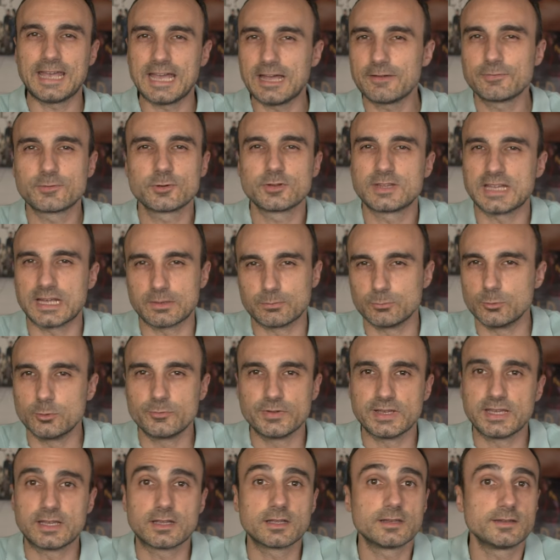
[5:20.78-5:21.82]
After that
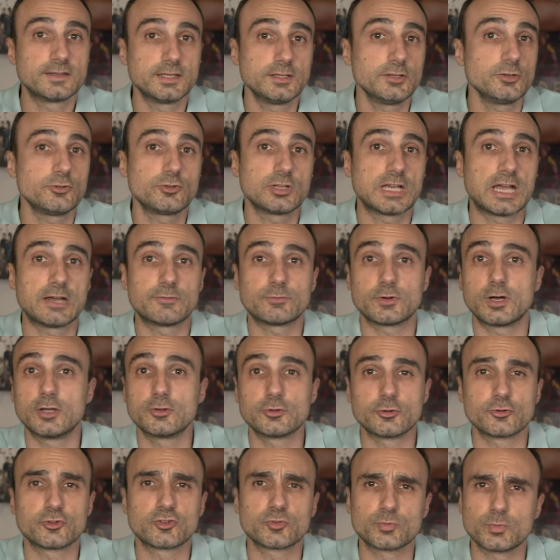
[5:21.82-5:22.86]
movie, he continued to have
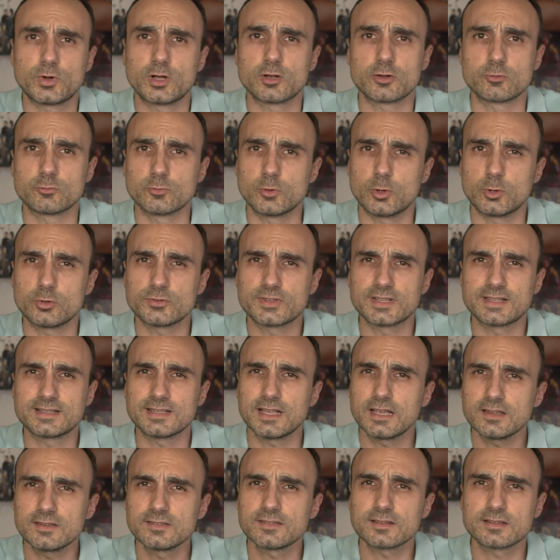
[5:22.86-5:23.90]
other smaller roles in
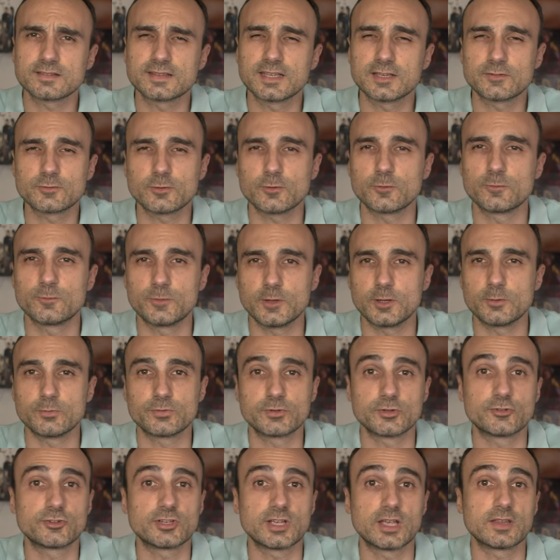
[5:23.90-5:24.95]
less successful
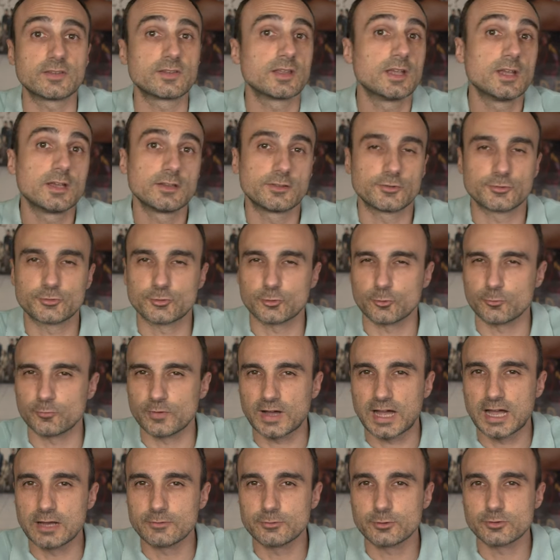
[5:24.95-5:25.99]
films such as The
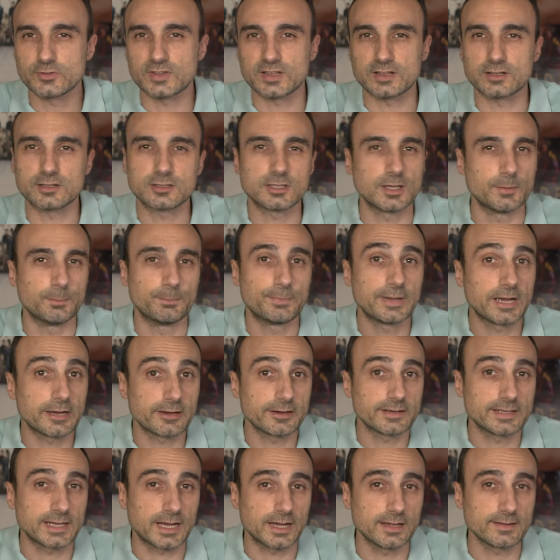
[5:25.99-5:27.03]
Survivors and Club
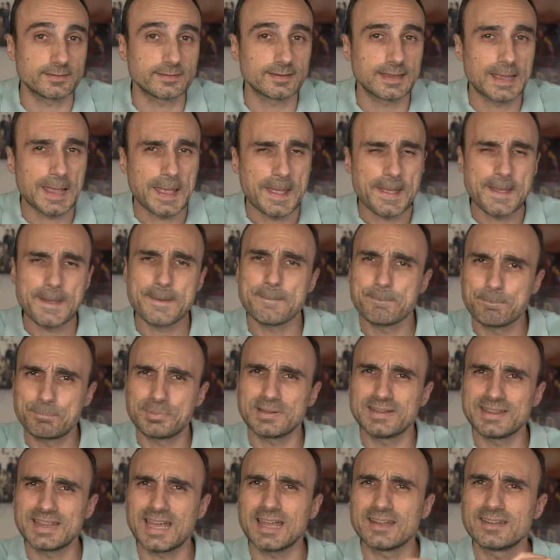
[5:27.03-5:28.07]
Paradise,
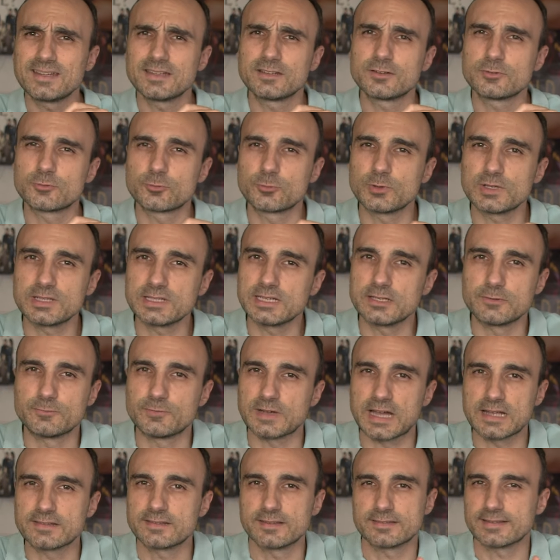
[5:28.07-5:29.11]
but that didn't really
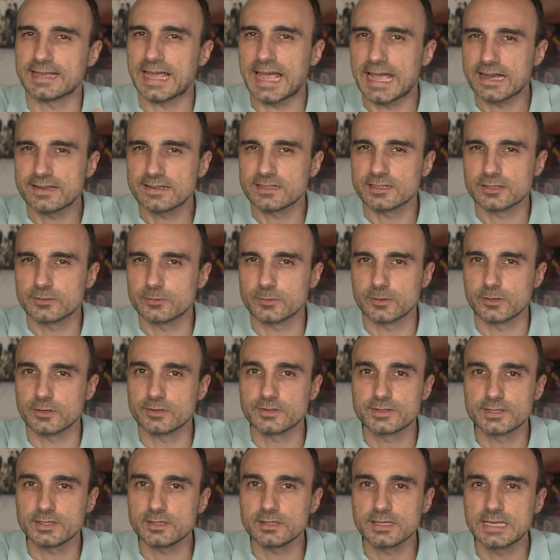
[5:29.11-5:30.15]
advance his acting career
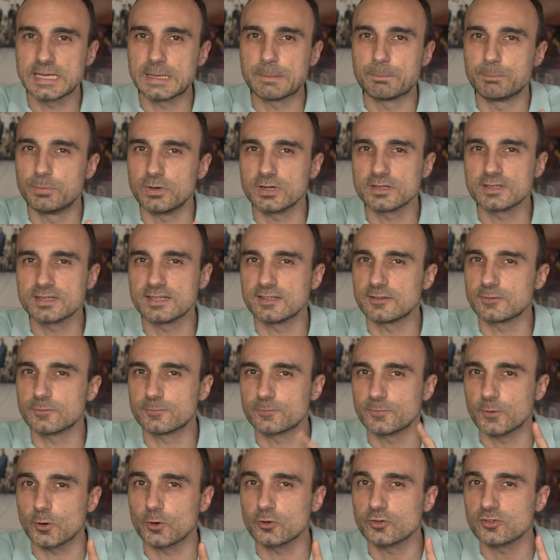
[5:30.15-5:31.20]
until he booked his
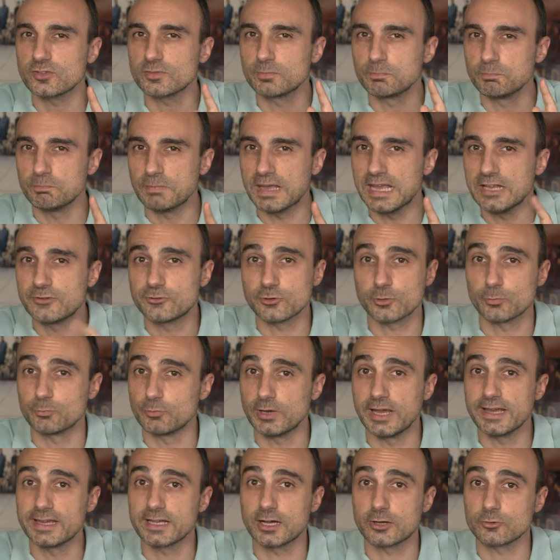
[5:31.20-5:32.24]
first major
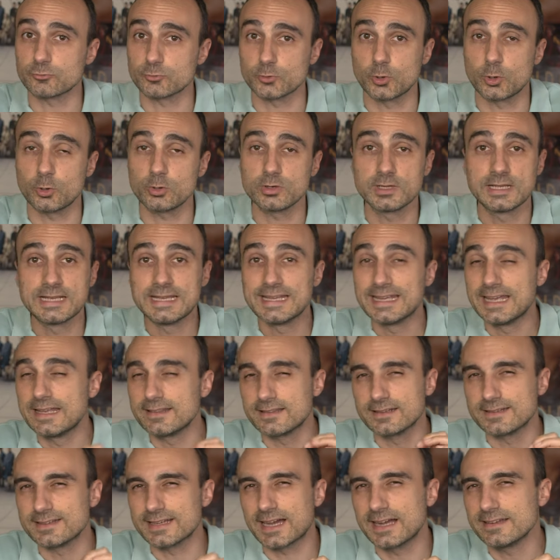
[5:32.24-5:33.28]
breakout role
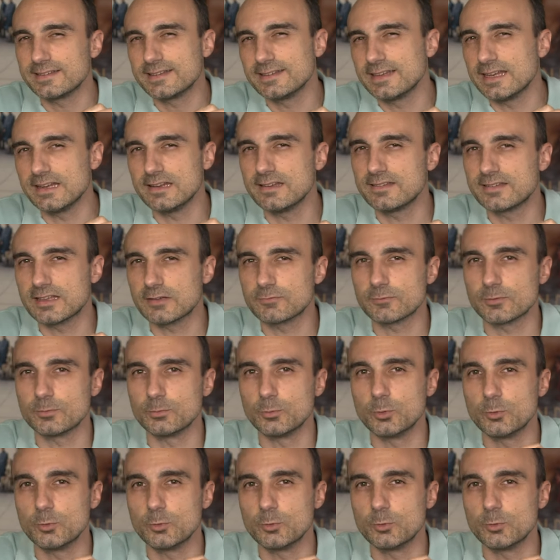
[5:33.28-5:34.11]
in the 1987